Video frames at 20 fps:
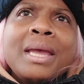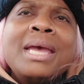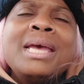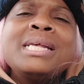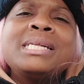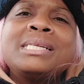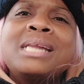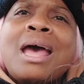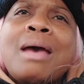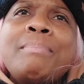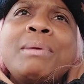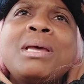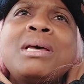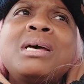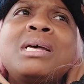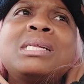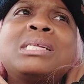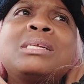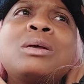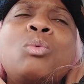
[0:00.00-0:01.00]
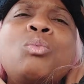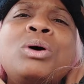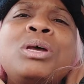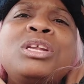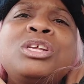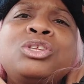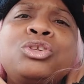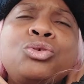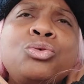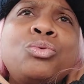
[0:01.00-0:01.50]
it's not because someone
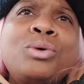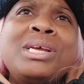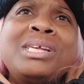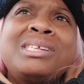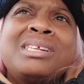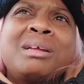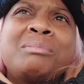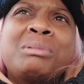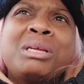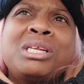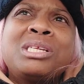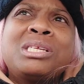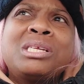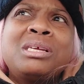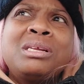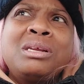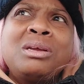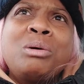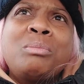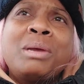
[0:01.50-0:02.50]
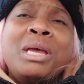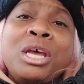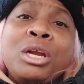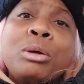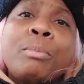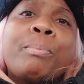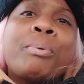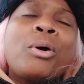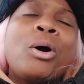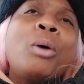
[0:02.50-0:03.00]
is doing something to them
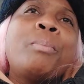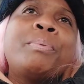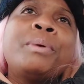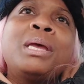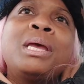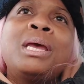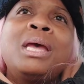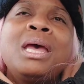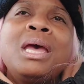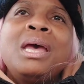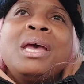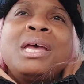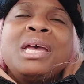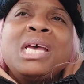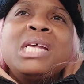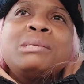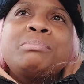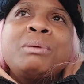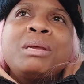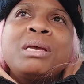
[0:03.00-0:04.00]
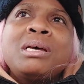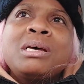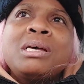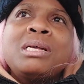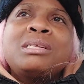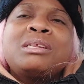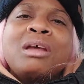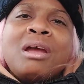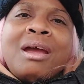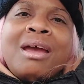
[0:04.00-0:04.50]
inappropriate. It's
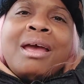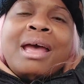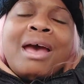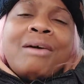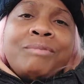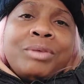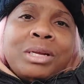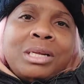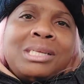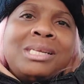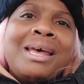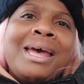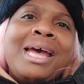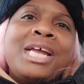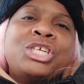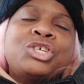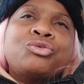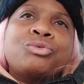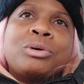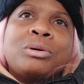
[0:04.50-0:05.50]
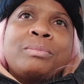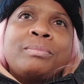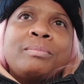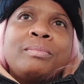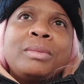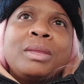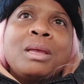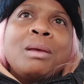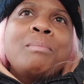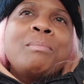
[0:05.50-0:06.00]
because they're having a tantrum,
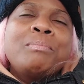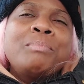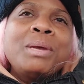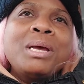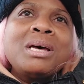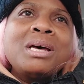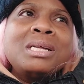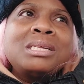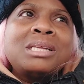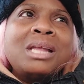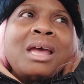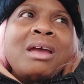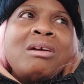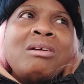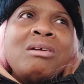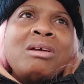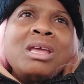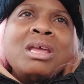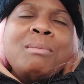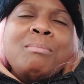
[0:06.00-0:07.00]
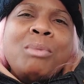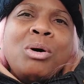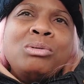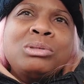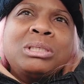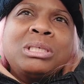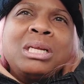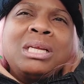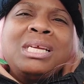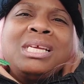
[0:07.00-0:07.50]
because they're
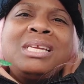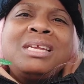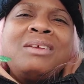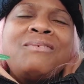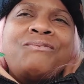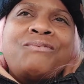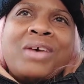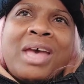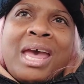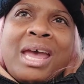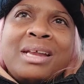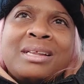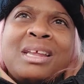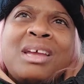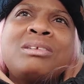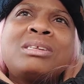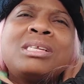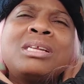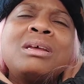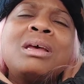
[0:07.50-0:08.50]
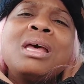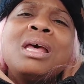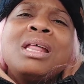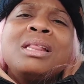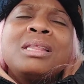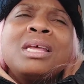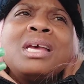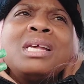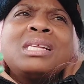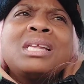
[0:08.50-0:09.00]
emotionally defect. They're st-
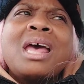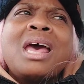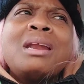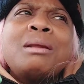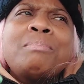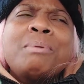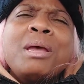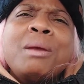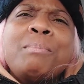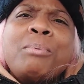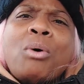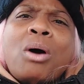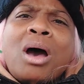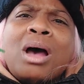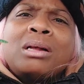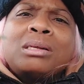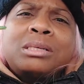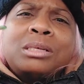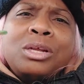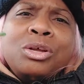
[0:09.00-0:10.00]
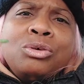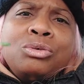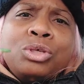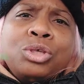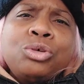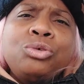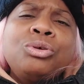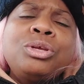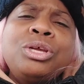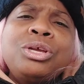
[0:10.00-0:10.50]
these kind of people are still
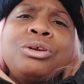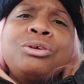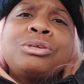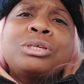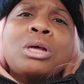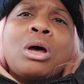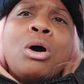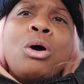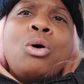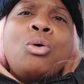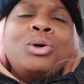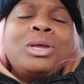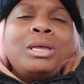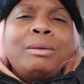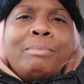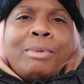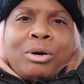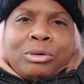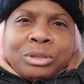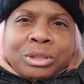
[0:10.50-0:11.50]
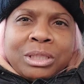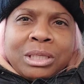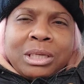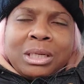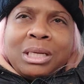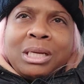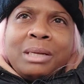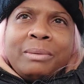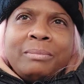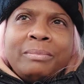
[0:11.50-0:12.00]
two years old
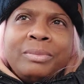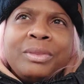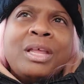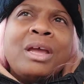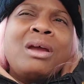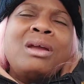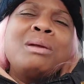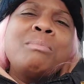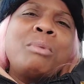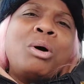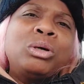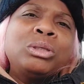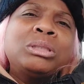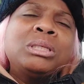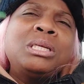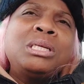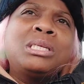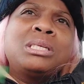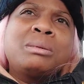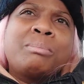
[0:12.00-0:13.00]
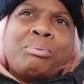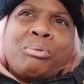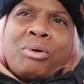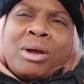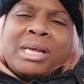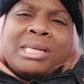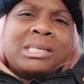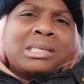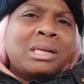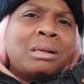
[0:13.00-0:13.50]
emotionally. They're emotionally
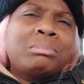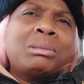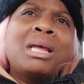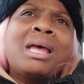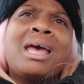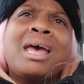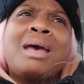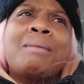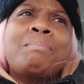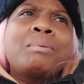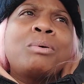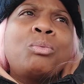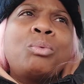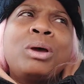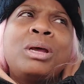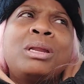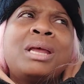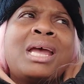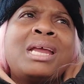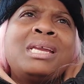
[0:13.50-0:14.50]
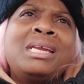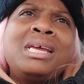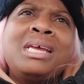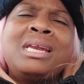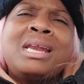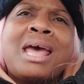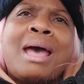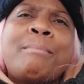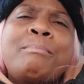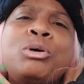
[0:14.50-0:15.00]
suppressed. Something happened where they
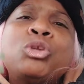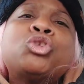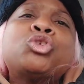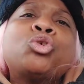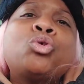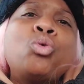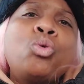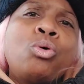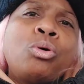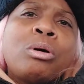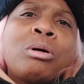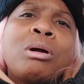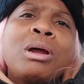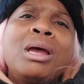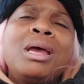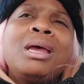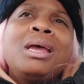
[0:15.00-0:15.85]
did not mature